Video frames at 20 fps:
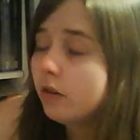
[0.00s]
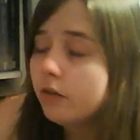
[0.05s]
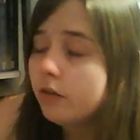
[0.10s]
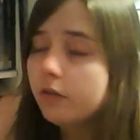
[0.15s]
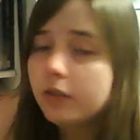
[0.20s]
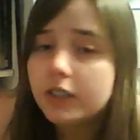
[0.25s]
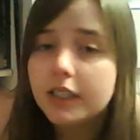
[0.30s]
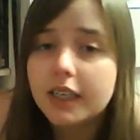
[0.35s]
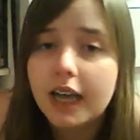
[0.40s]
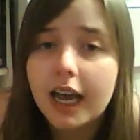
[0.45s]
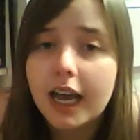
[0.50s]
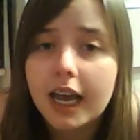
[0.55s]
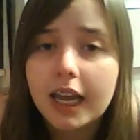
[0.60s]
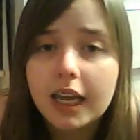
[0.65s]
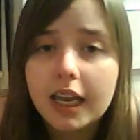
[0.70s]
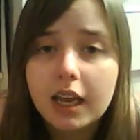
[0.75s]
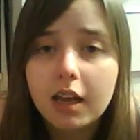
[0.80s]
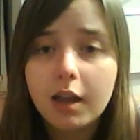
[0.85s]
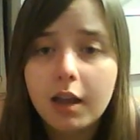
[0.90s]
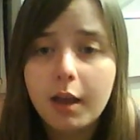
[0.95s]
for
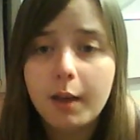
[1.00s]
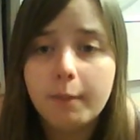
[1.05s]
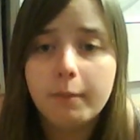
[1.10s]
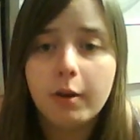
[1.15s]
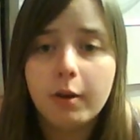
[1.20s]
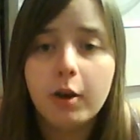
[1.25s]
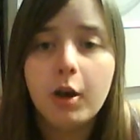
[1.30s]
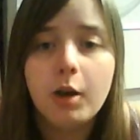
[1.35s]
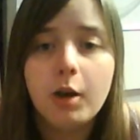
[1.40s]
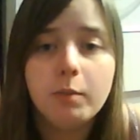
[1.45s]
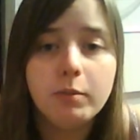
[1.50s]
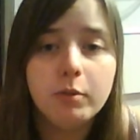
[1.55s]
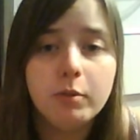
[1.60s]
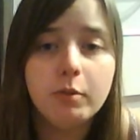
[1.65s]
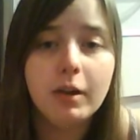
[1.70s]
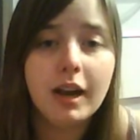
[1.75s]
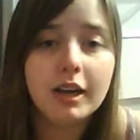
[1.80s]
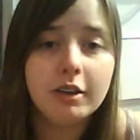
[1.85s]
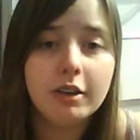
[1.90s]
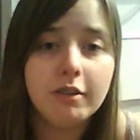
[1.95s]
today. I hope you all
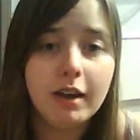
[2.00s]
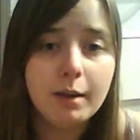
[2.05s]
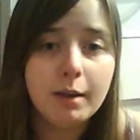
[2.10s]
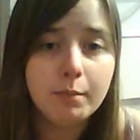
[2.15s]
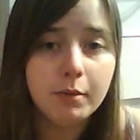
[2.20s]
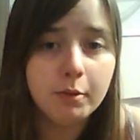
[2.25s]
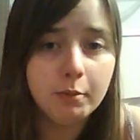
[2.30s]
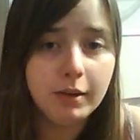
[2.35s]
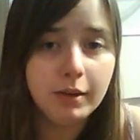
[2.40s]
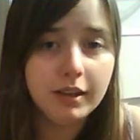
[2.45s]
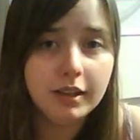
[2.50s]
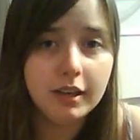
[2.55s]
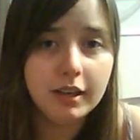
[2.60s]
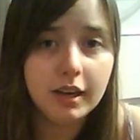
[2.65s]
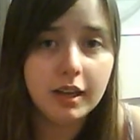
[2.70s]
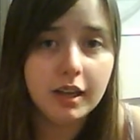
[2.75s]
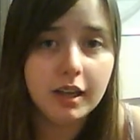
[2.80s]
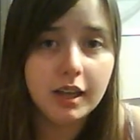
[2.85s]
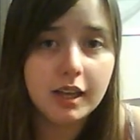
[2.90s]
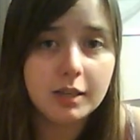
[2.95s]
had a great book week
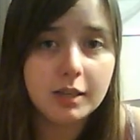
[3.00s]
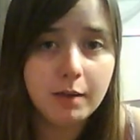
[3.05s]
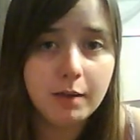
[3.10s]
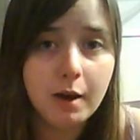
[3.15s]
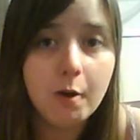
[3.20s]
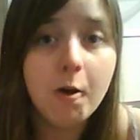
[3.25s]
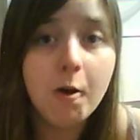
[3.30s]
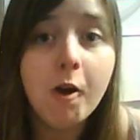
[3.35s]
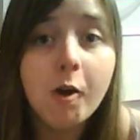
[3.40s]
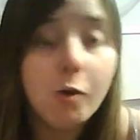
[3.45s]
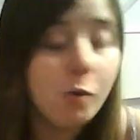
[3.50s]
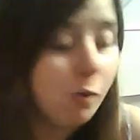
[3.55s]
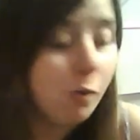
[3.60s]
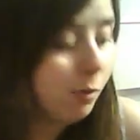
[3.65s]
as well. Oh